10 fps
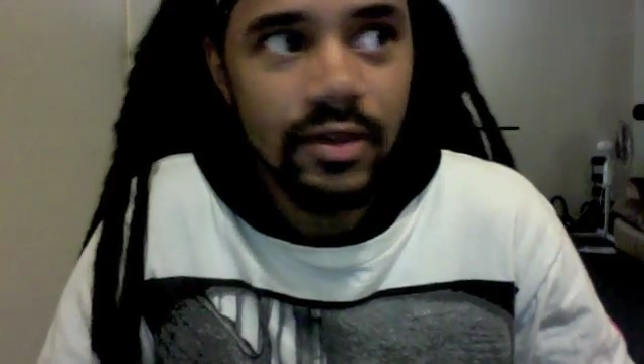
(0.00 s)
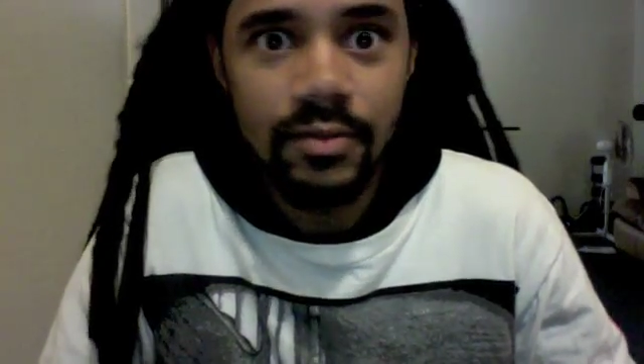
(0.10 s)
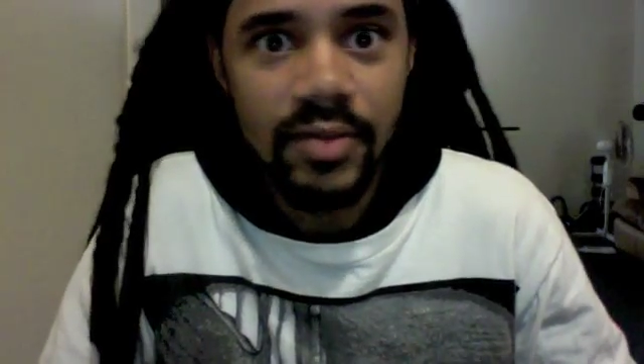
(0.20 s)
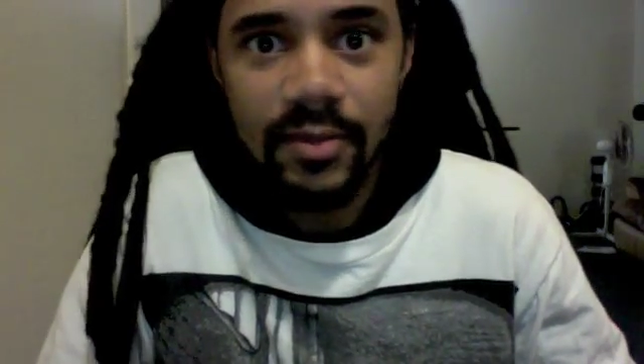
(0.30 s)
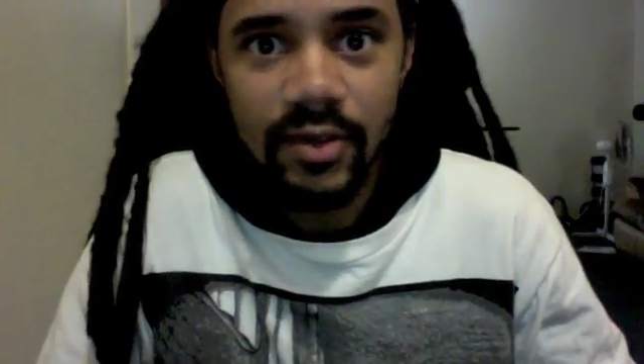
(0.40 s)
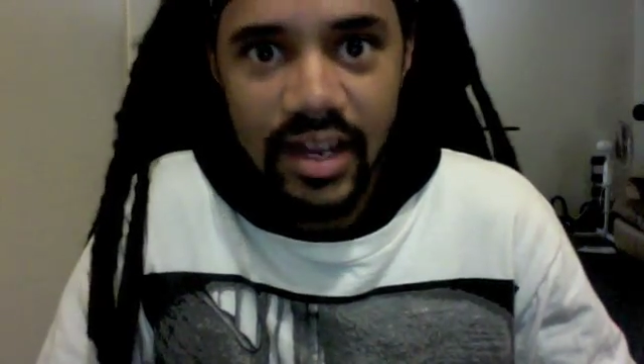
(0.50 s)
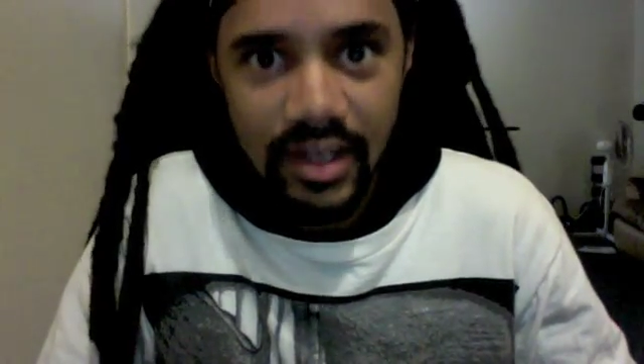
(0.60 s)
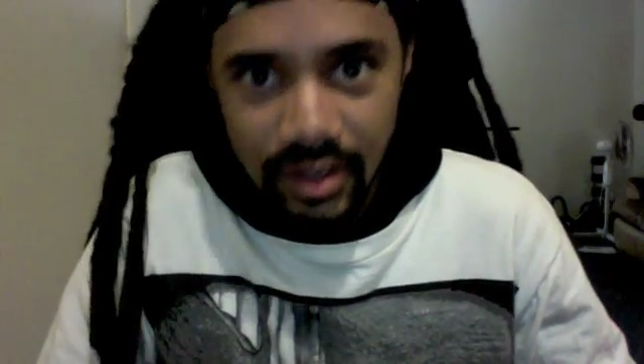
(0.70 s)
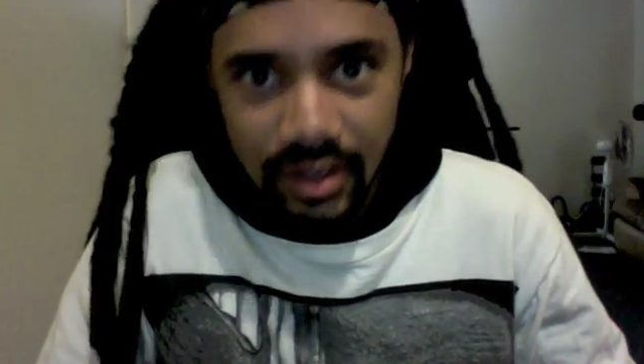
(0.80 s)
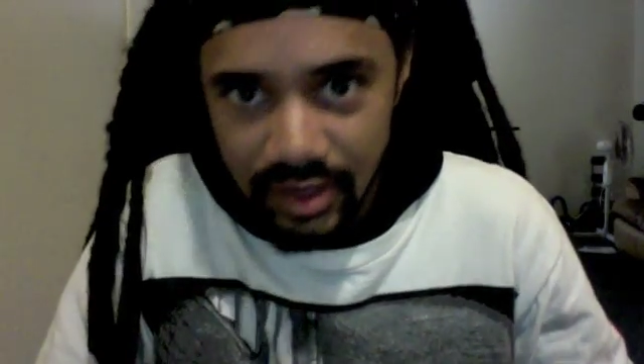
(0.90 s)
People
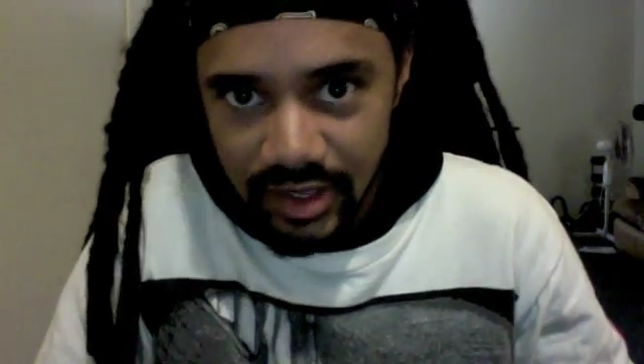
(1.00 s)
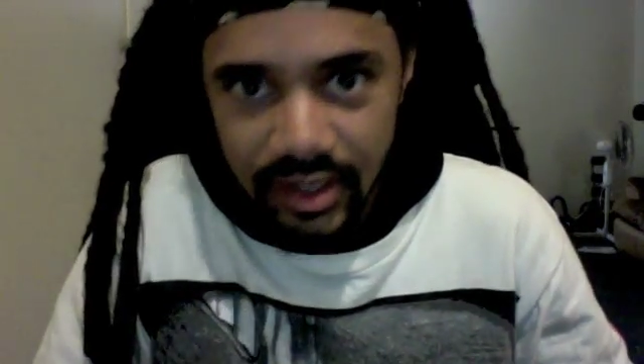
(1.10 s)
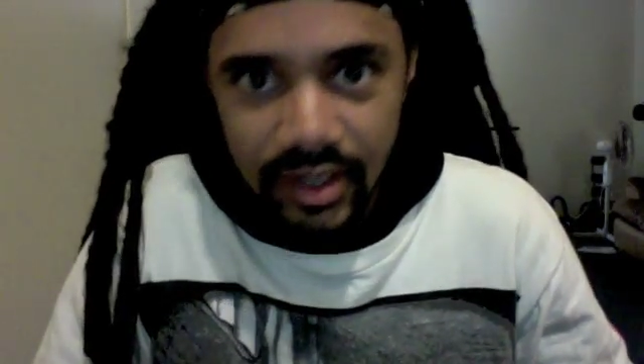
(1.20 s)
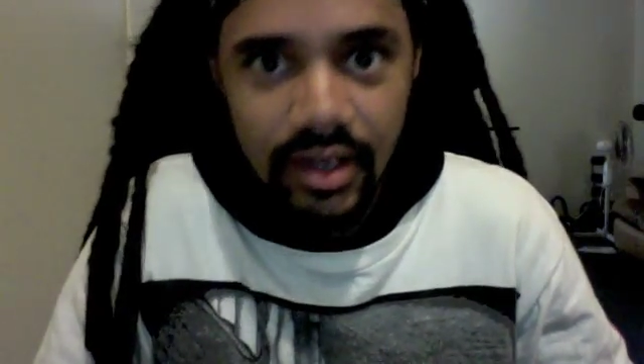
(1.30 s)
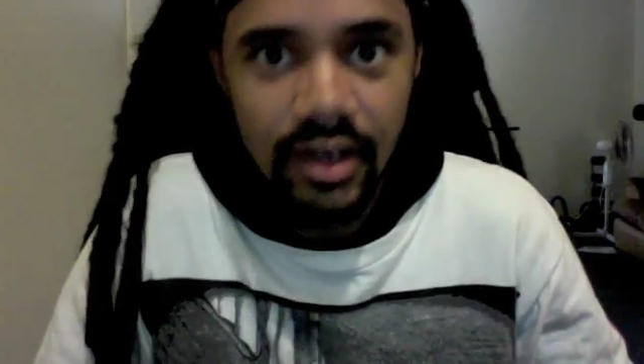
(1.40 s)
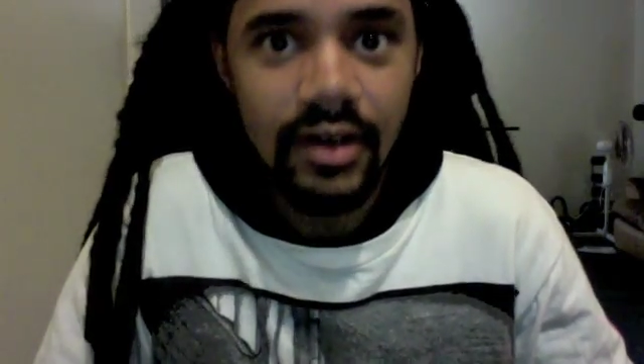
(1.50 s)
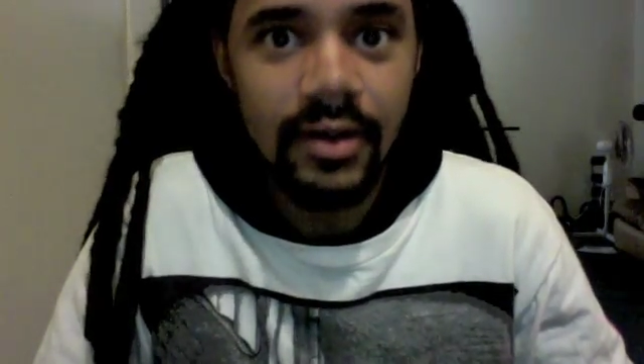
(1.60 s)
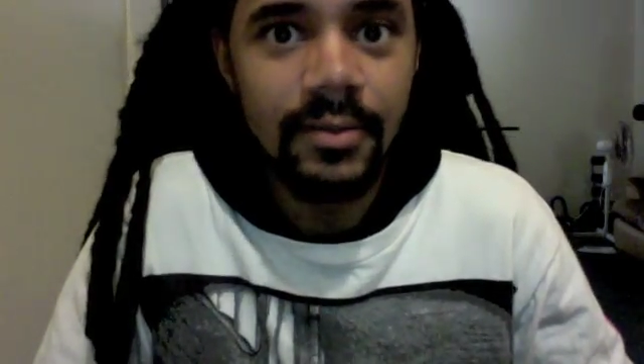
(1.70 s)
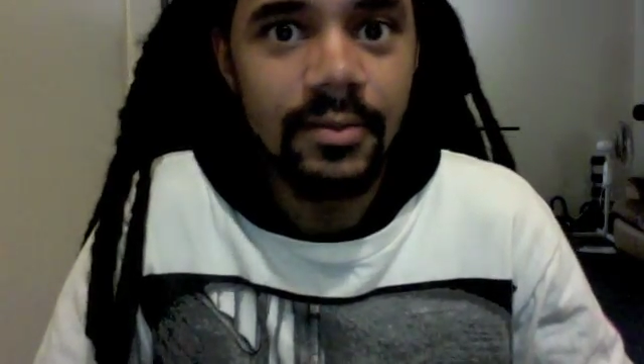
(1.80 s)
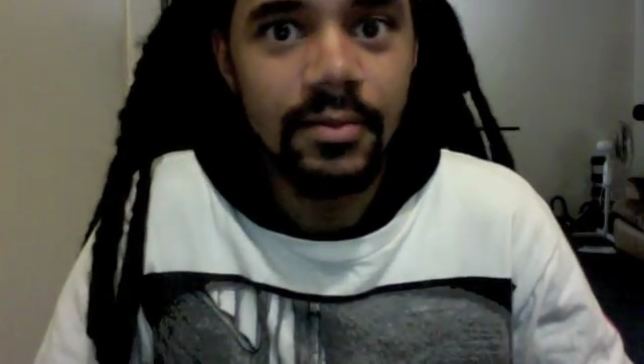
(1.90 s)
like Glick,
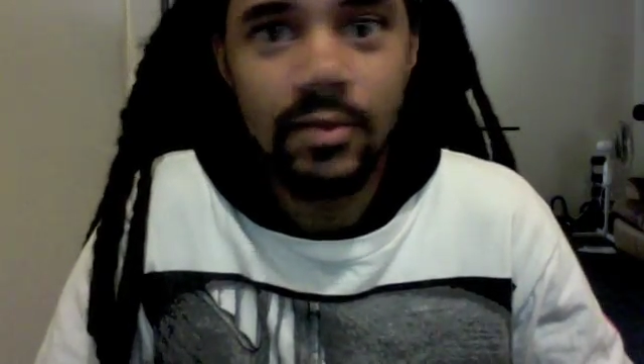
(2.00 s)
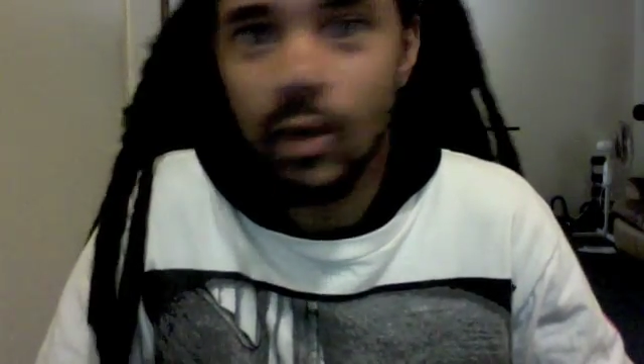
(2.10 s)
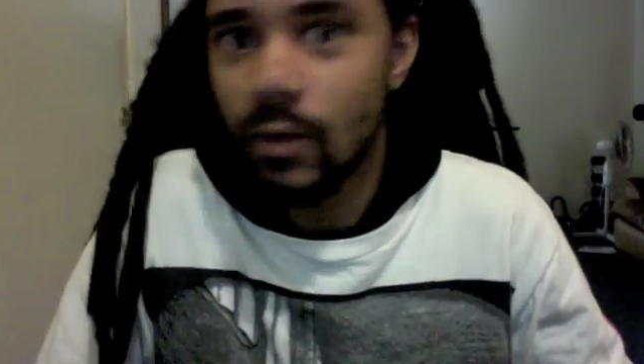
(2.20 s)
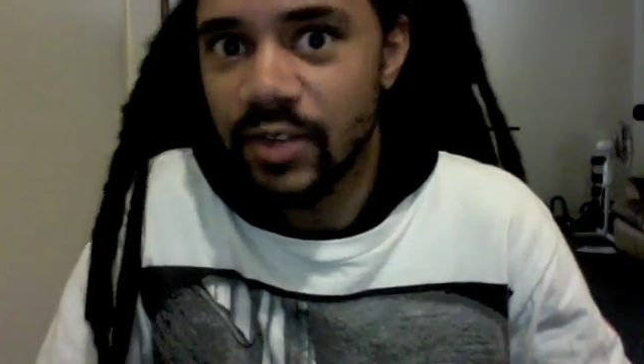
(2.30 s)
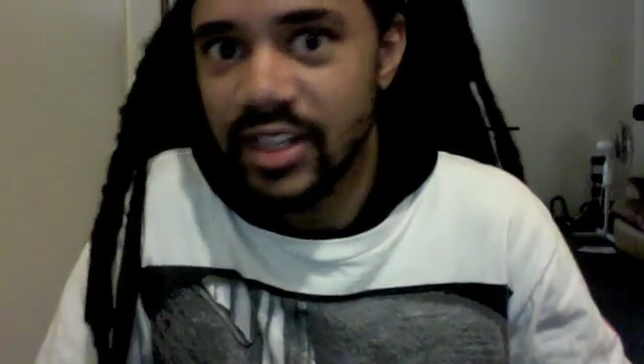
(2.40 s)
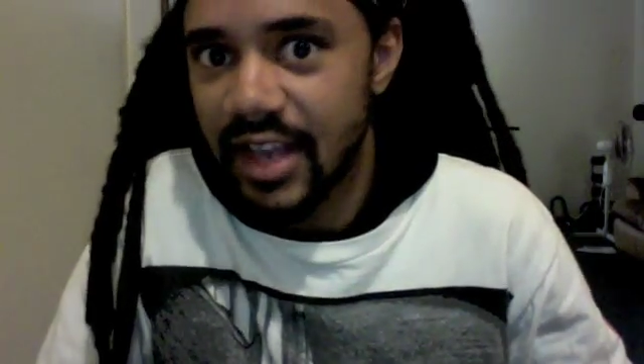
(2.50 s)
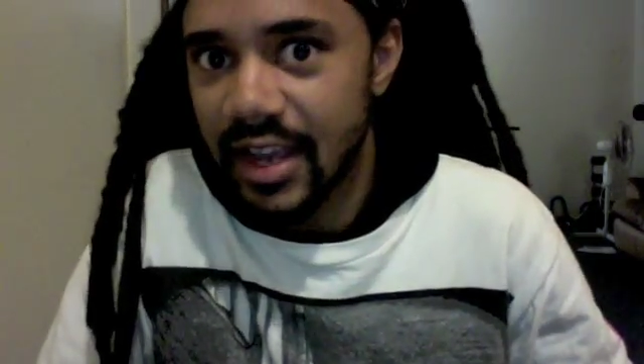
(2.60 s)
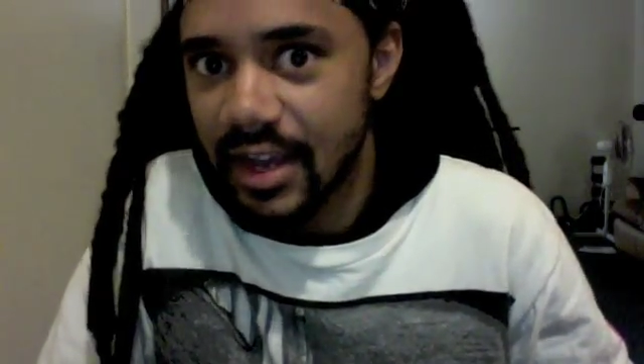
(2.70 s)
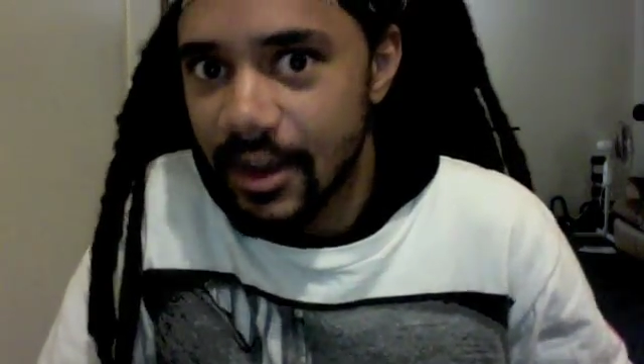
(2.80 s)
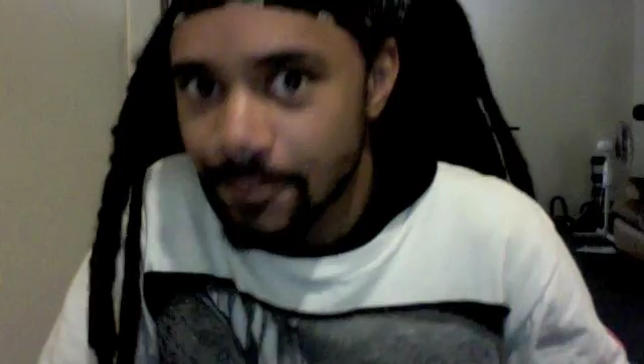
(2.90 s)
hopefully
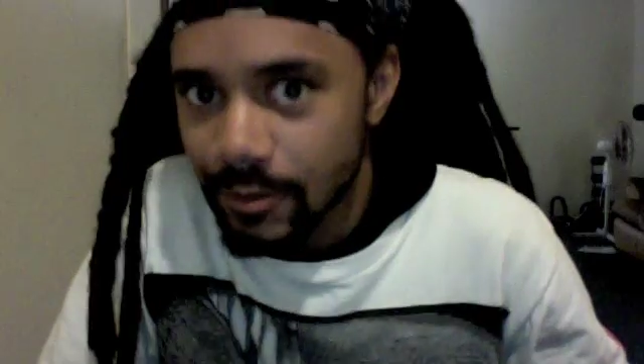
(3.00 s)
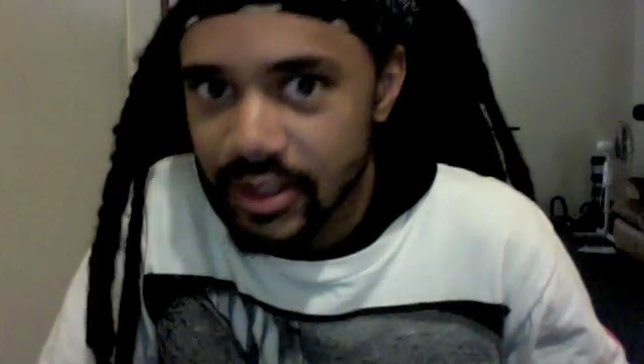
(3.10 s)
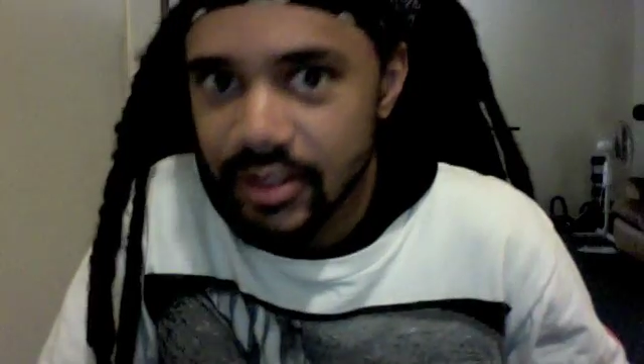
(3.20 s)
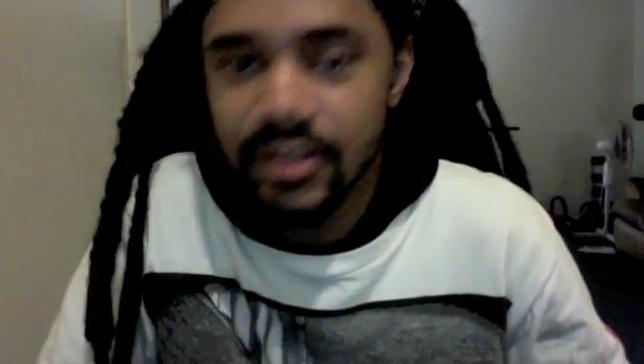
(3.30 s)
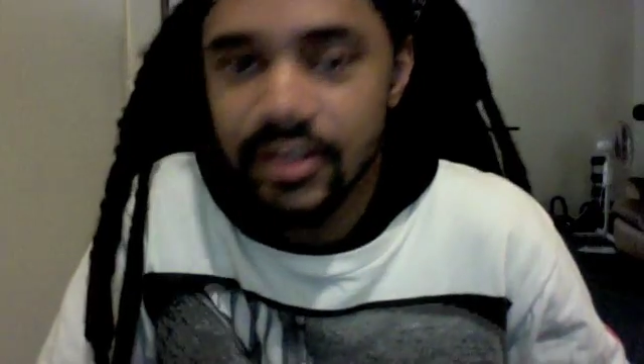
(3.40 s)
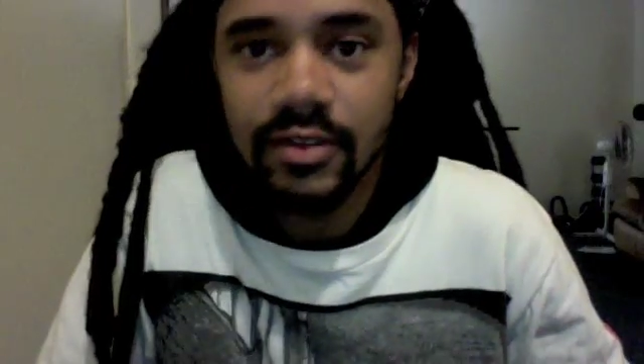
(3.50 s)
Kate Heffernan,